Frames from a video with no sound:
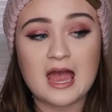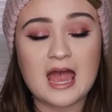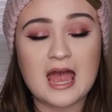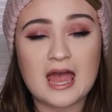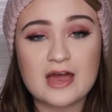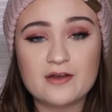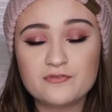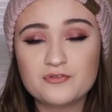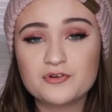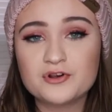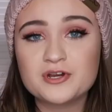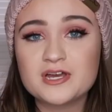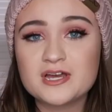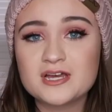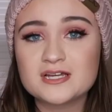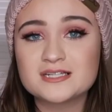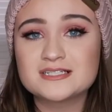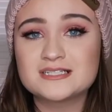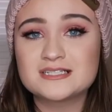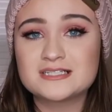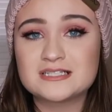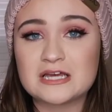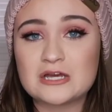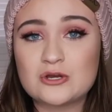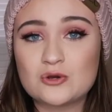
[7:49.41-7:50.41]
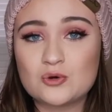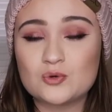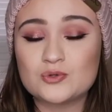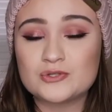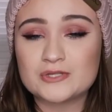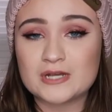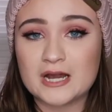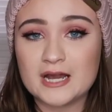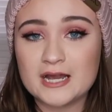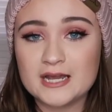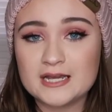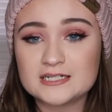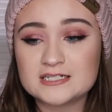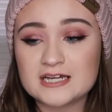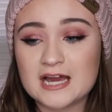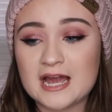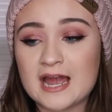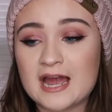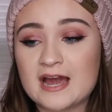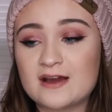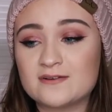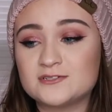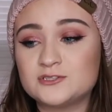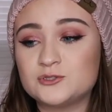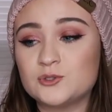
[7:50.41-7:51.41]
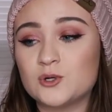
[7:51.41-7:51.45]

every single night I have